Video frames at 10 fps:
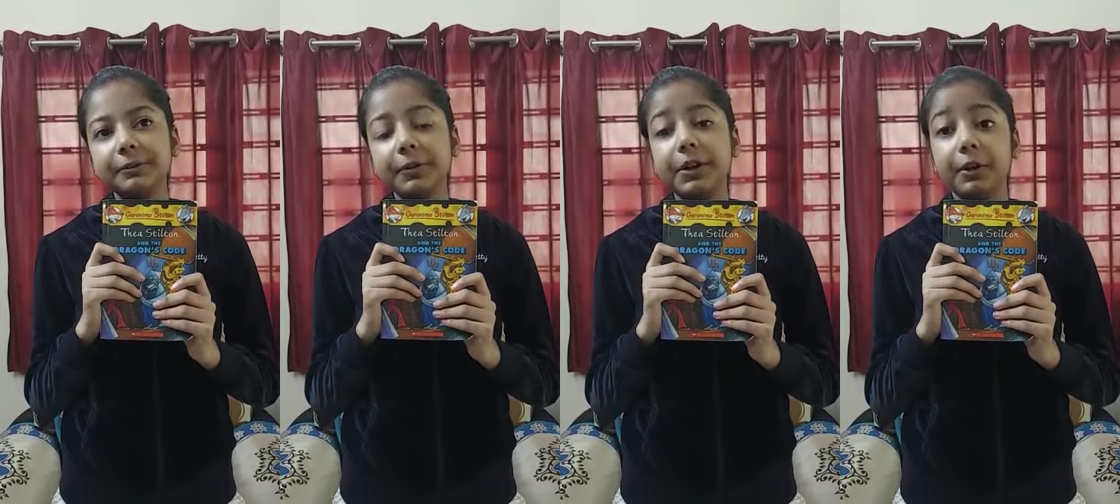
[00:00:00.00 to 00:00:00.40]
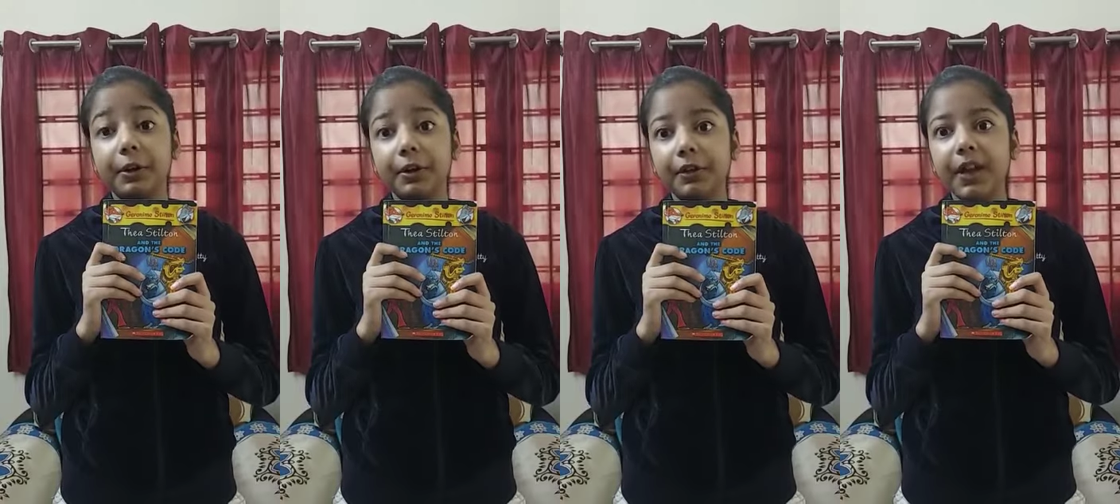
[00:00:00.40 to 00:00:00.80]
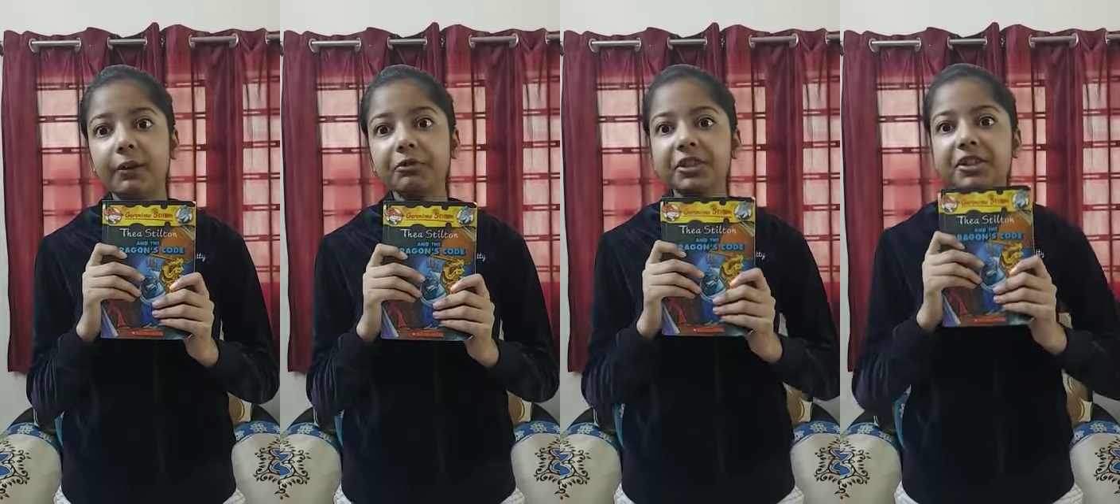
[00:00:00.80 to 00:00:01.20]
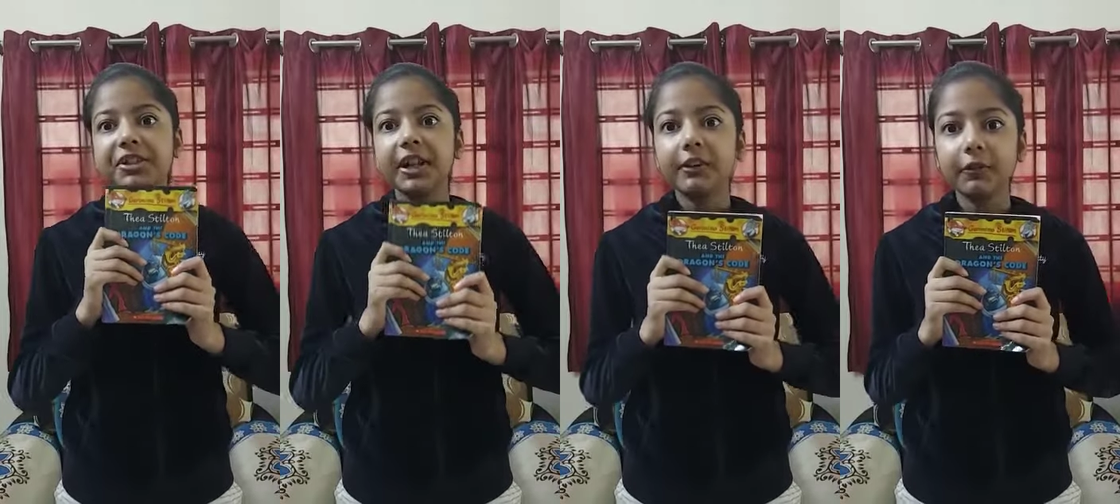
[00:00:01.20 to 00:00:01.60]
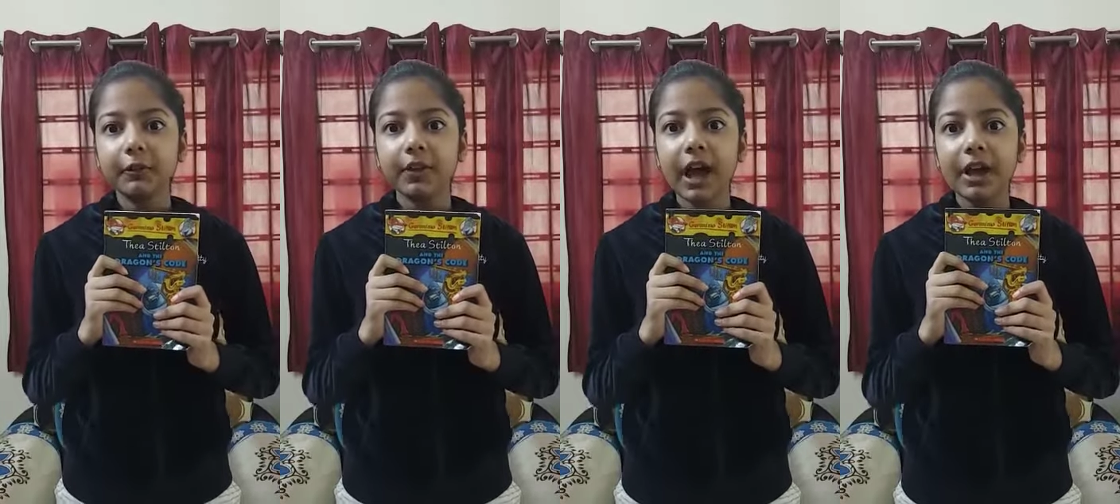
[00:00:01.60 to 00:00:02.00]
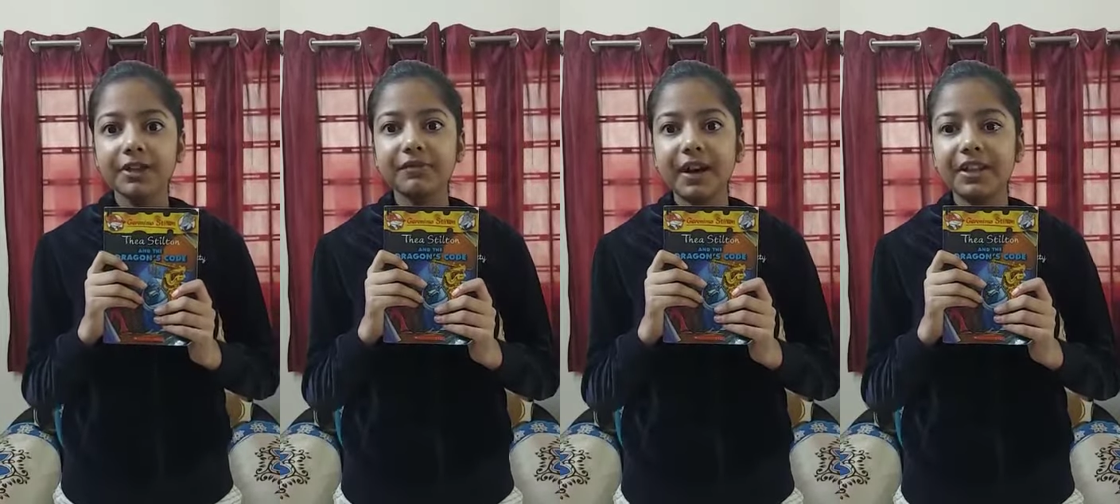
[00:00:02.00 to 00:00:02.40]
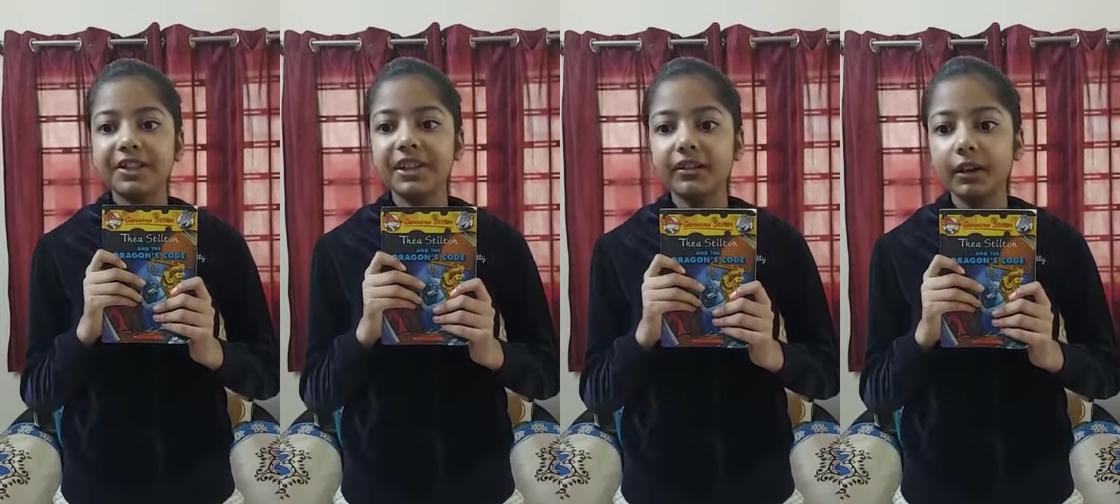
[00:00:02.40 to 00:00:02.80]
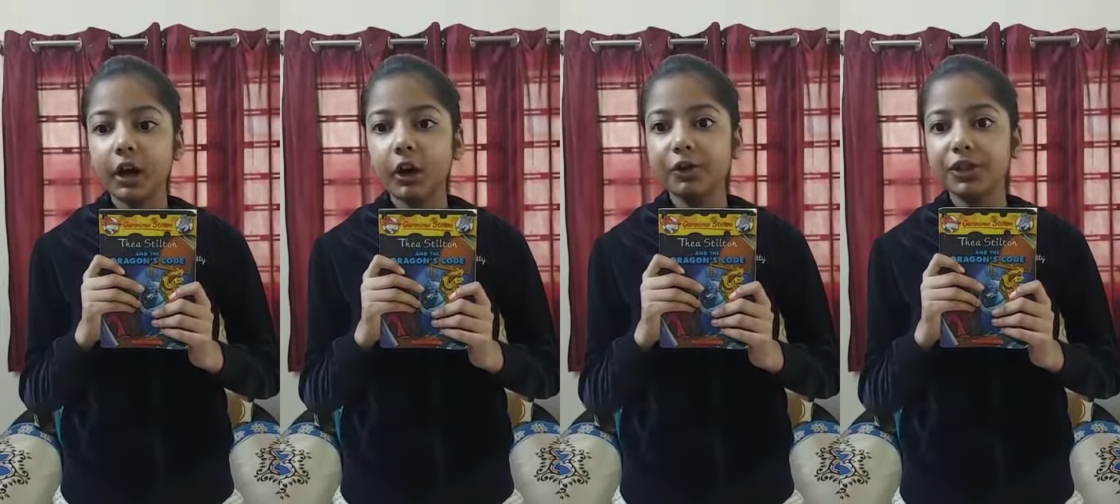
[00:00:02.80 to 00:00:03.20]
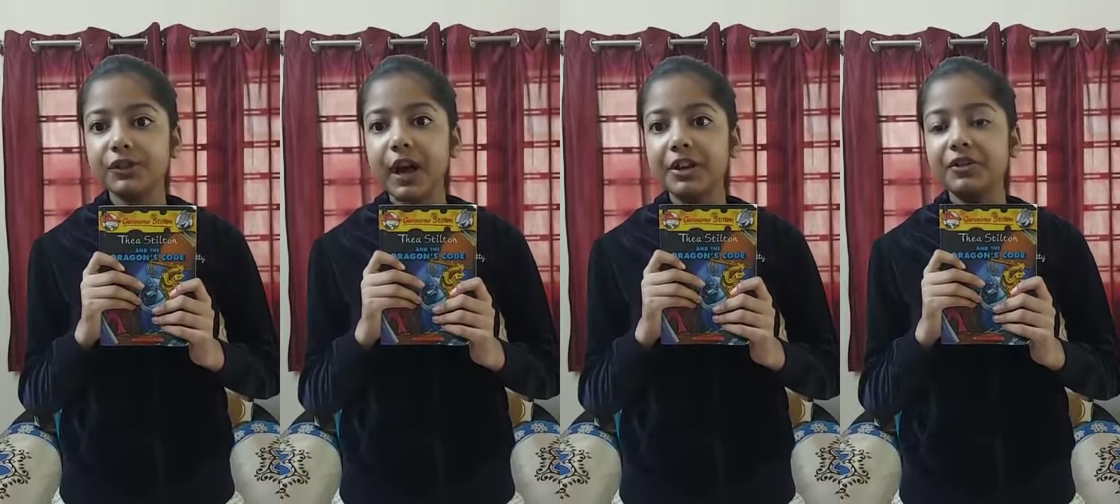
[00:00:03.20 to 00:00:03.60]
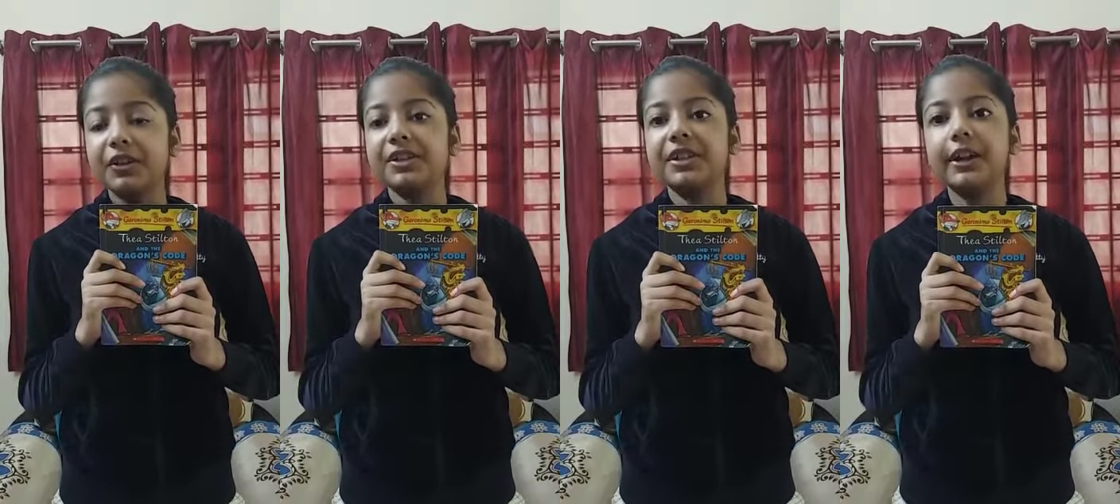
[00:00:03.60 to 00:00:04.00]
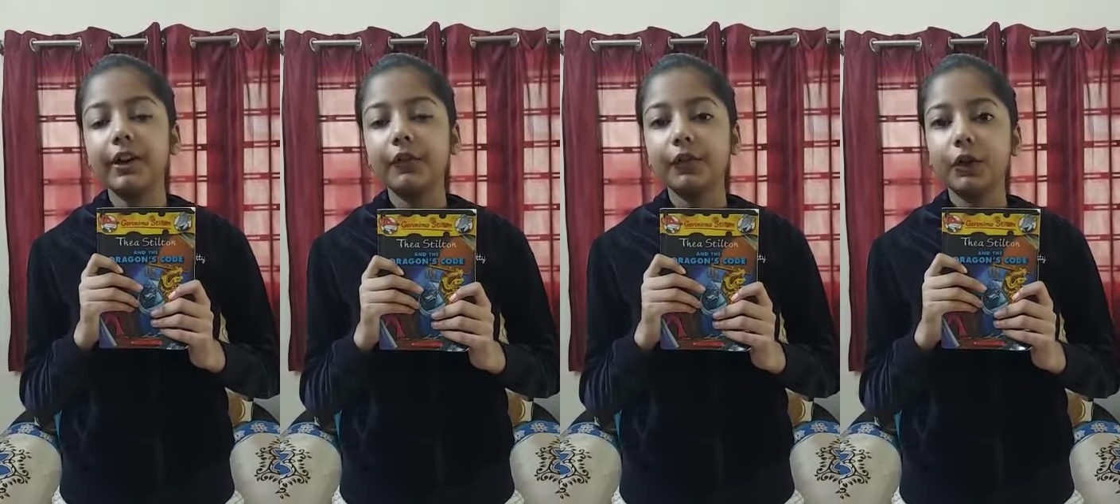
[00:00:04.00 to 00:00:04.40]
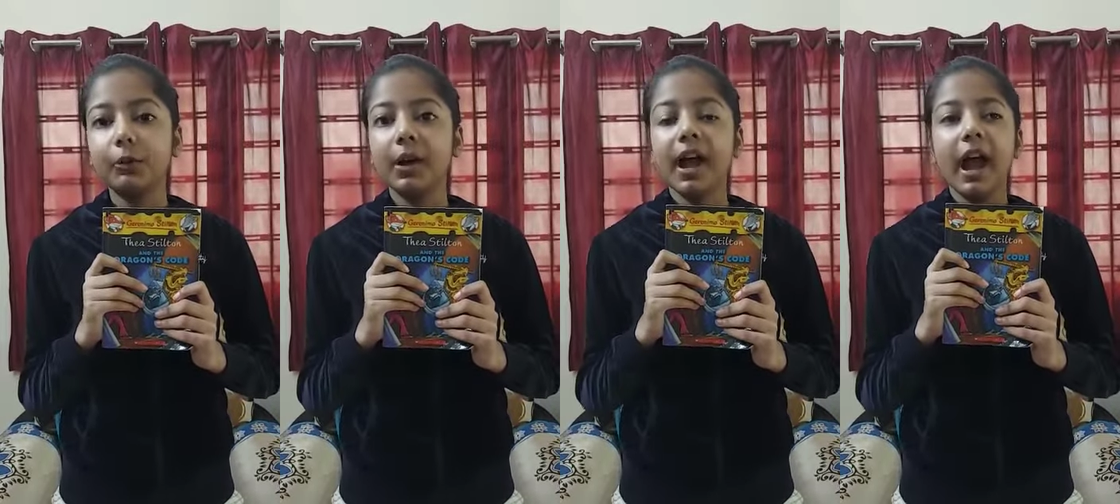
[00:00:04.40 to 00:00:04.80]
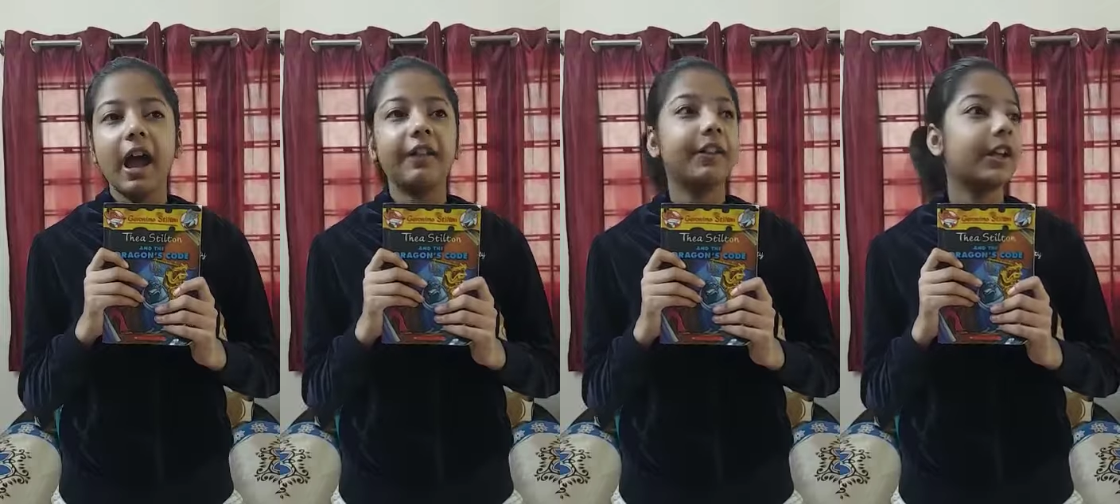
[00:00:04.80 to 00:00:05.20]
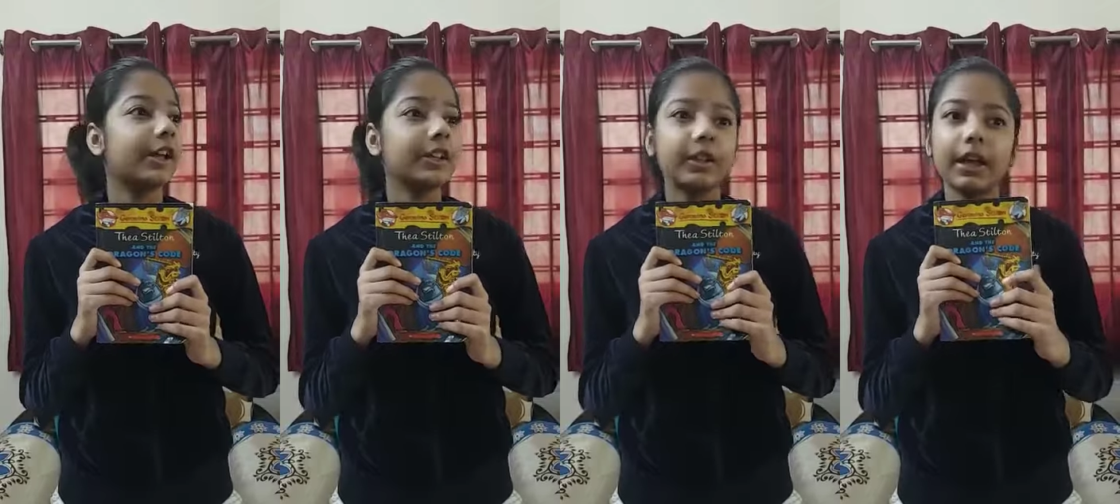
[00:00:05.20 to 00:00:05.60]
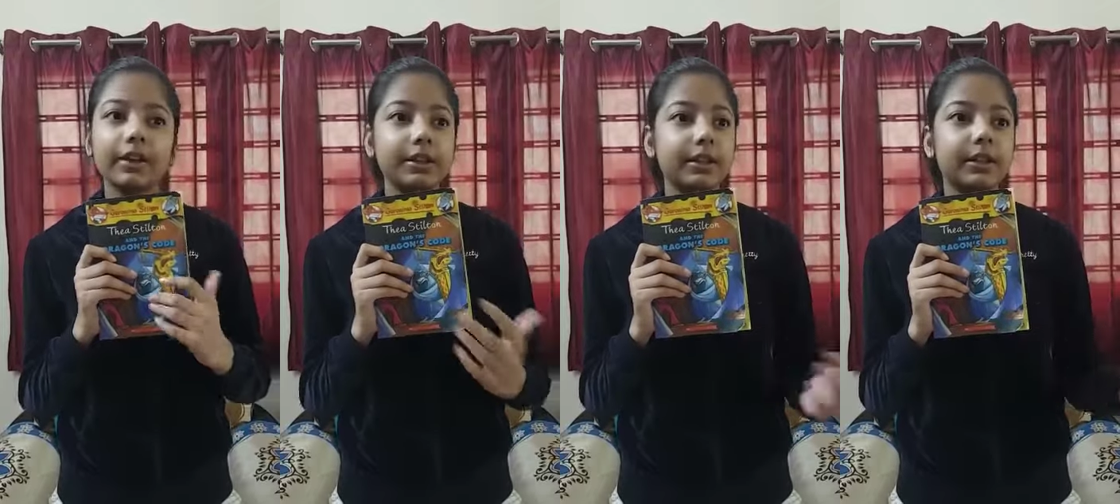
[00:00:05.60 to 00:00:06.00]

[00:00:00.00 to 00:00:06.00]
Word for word: weird. There was a secret, we had to find secret codes to enter a secret room and, and,